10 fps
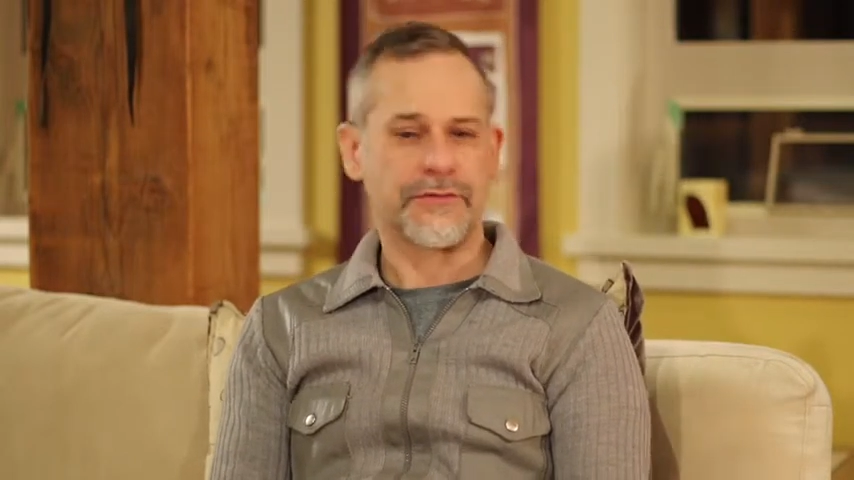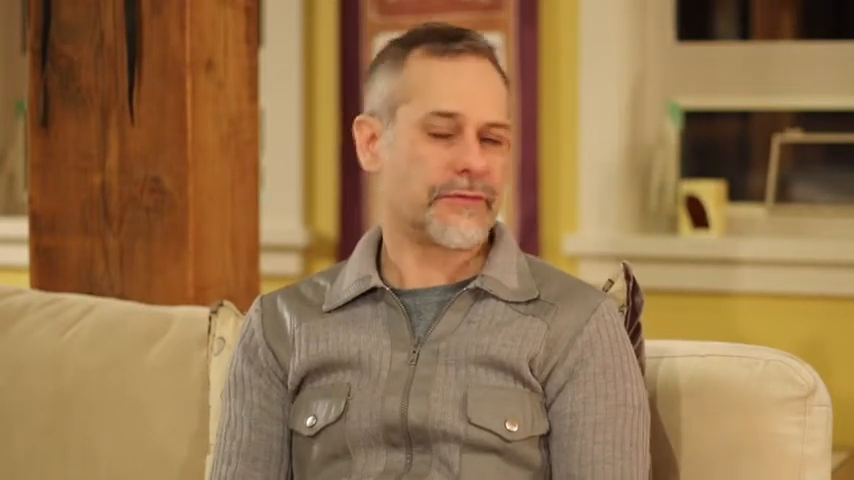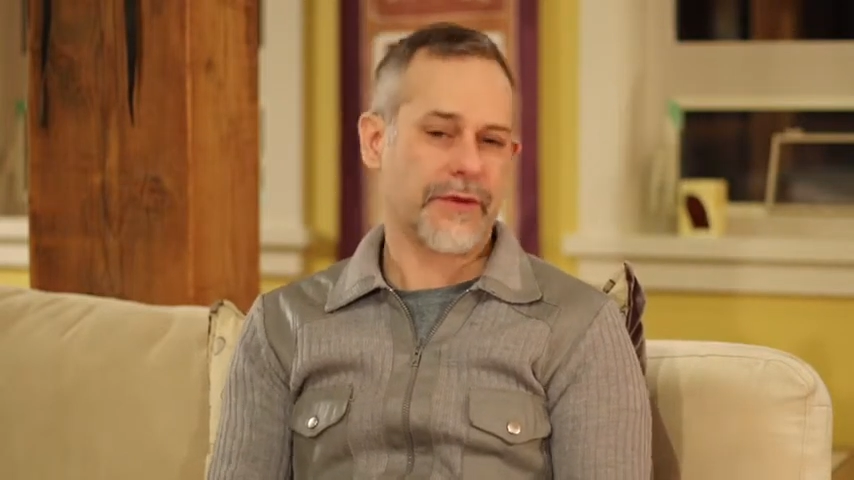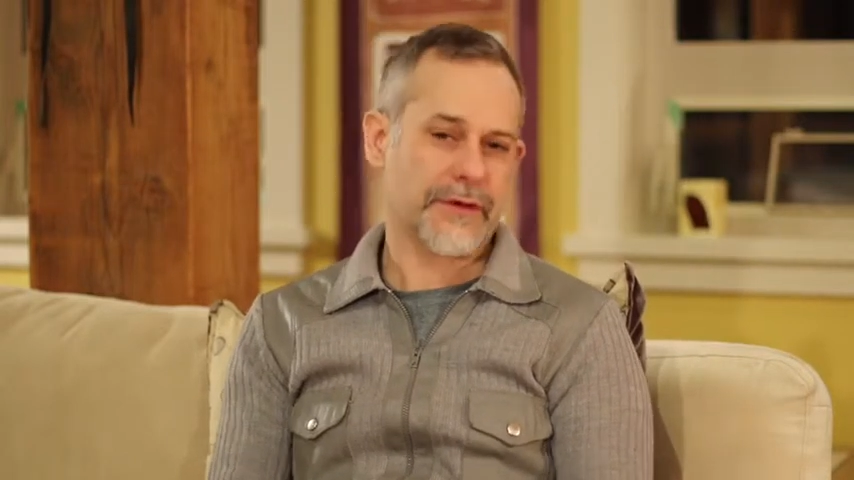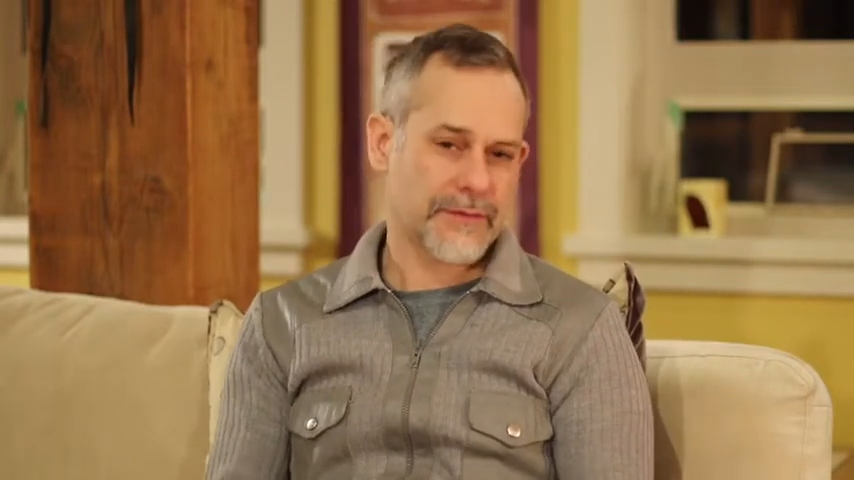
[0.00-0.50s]

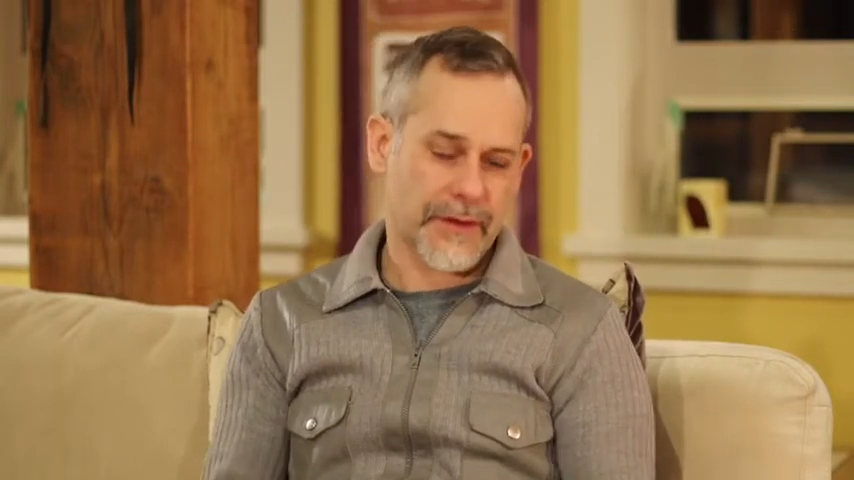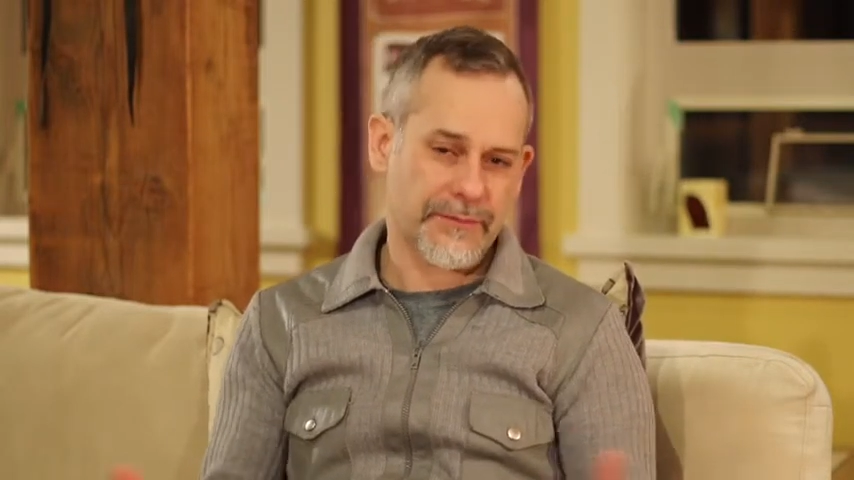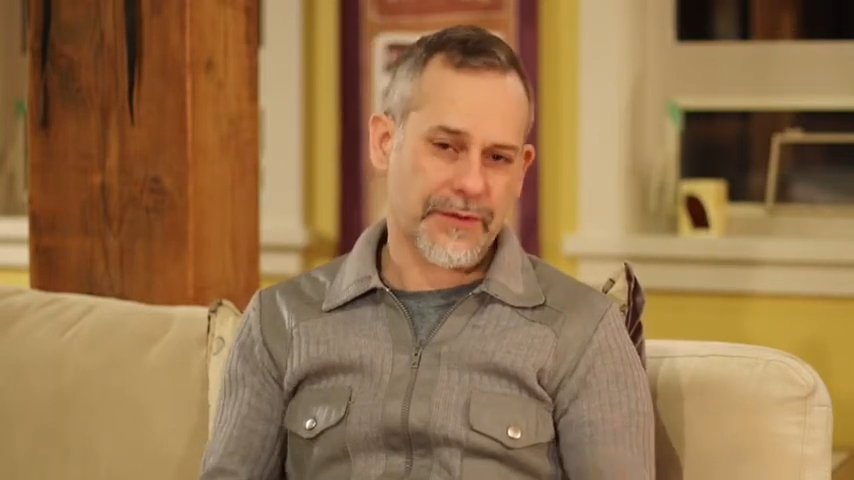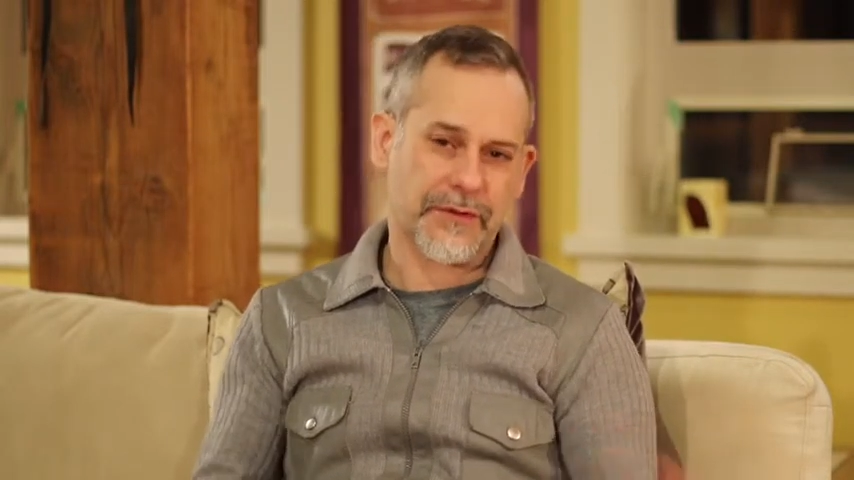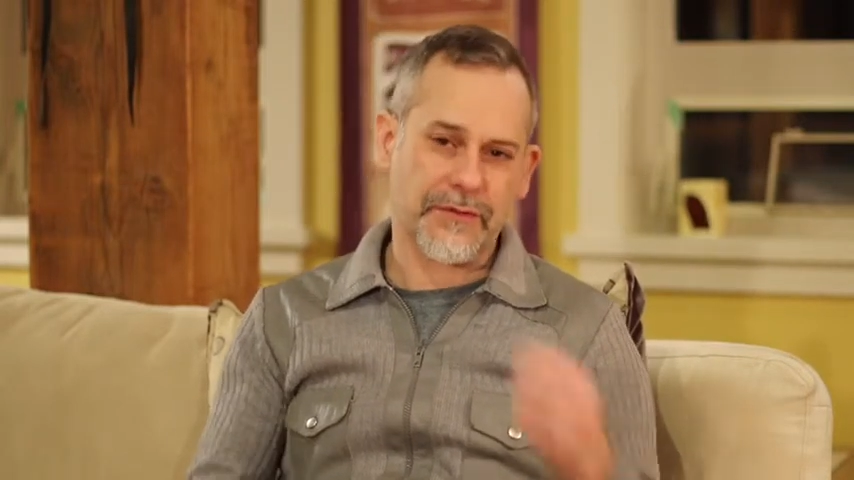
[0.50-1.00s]
you end
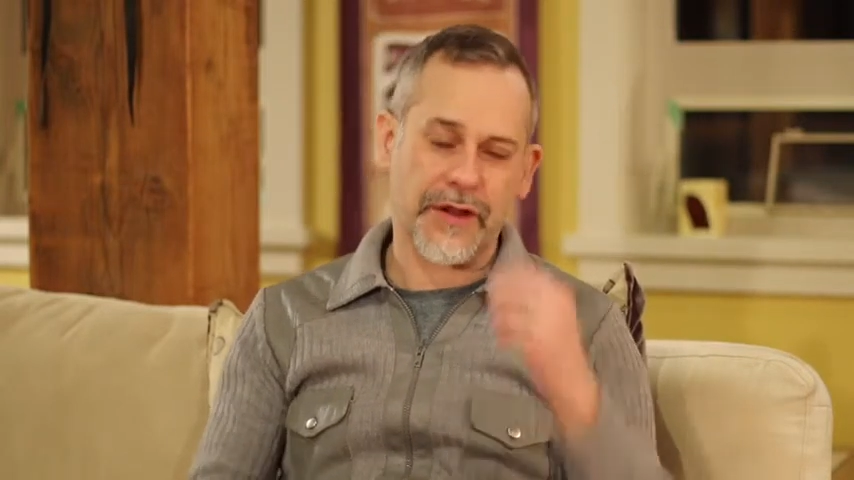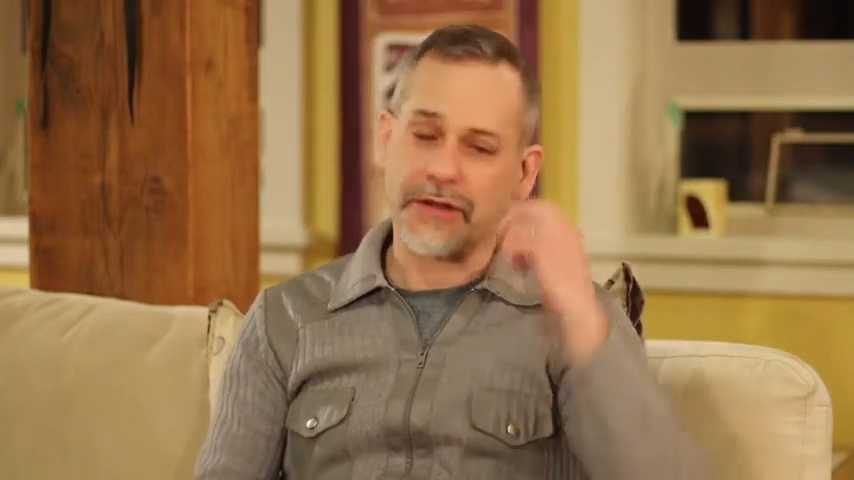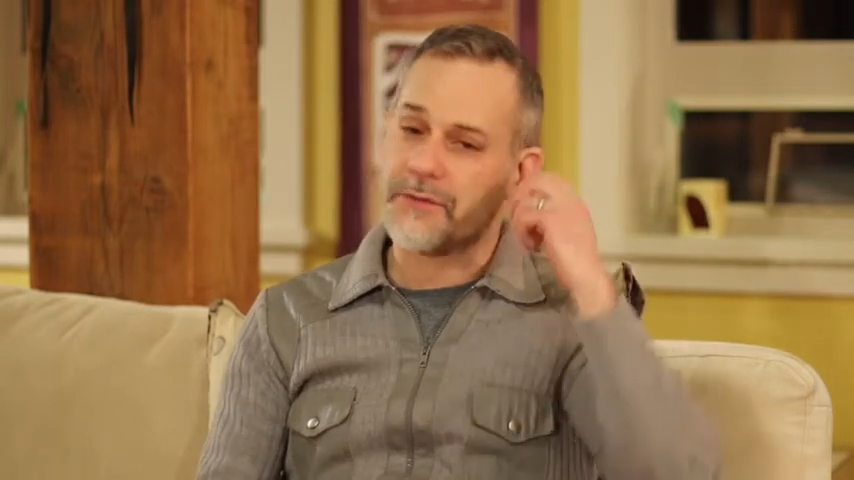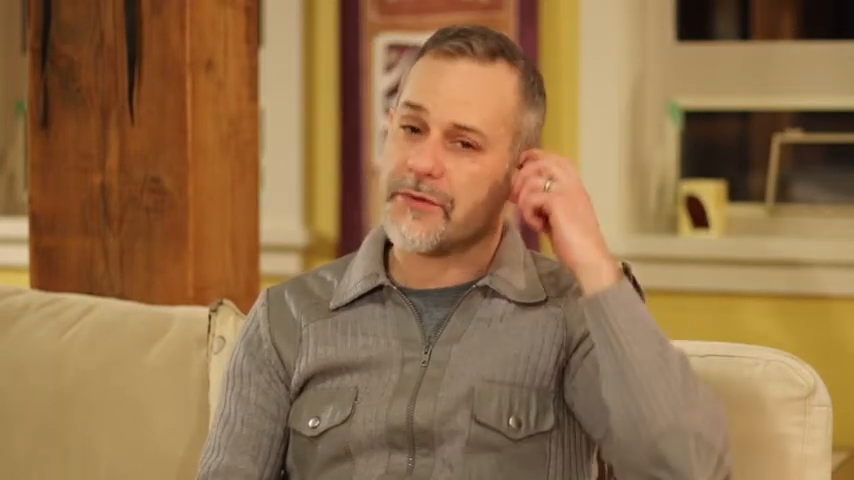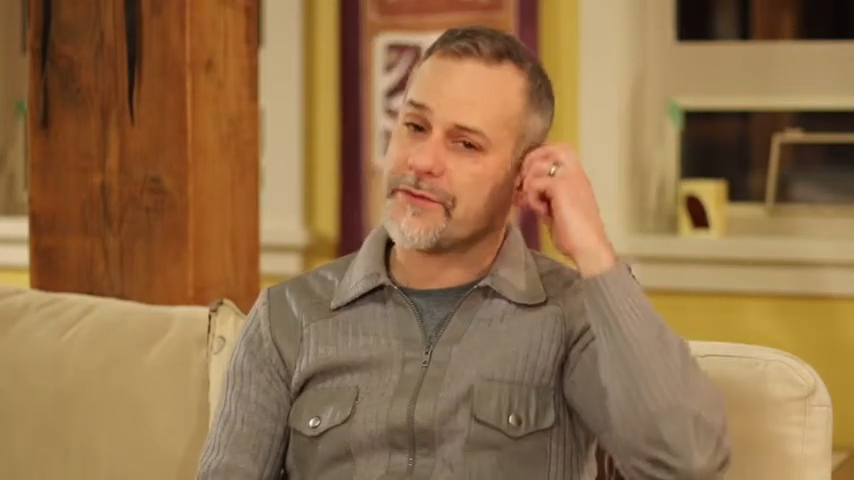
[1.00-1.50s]
up
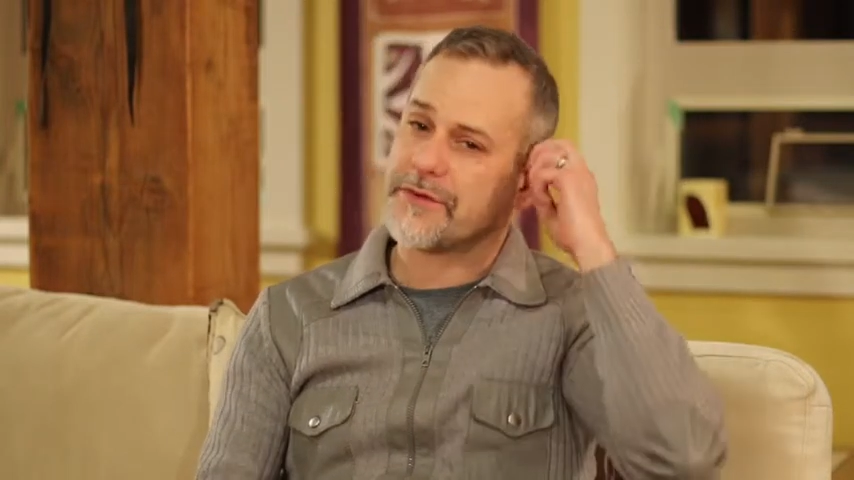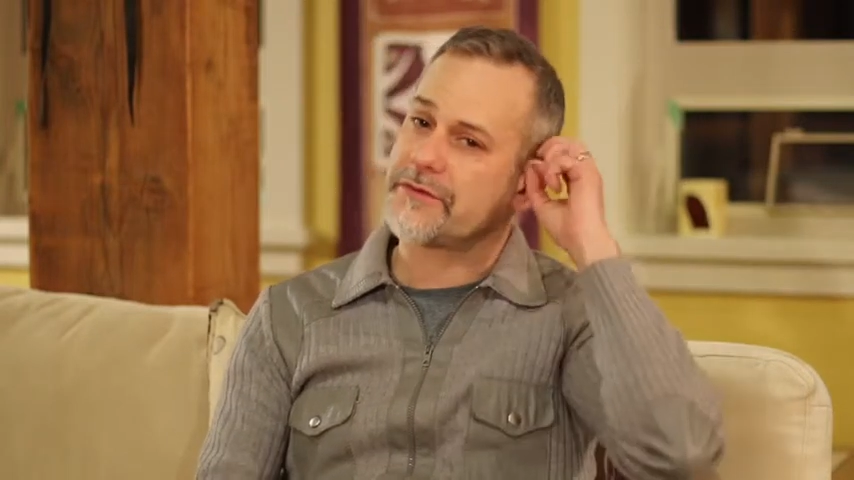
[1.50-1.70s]
creating the perfect